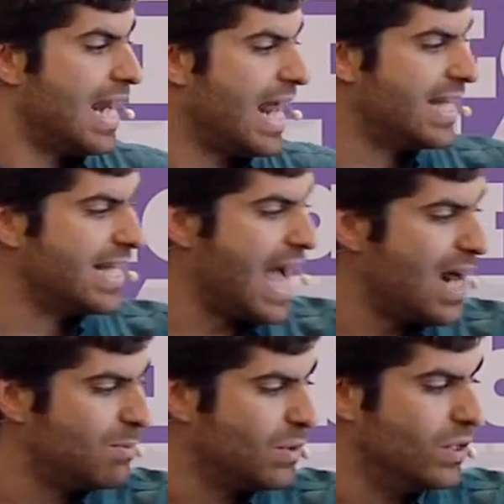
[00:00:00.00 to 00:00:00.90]
like
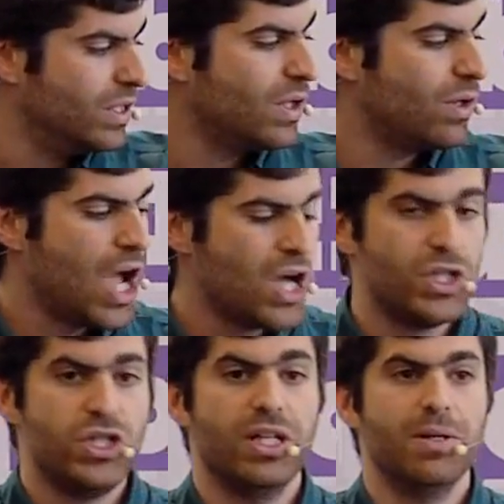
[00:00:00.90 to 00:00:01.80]
carbon or
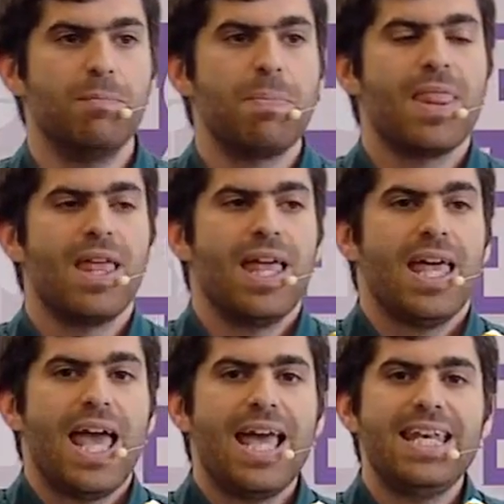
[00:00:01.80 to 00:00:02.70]
oxygen.
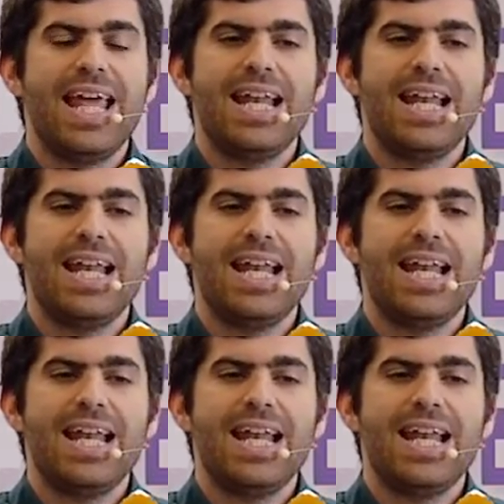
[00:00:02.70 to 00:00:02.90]
And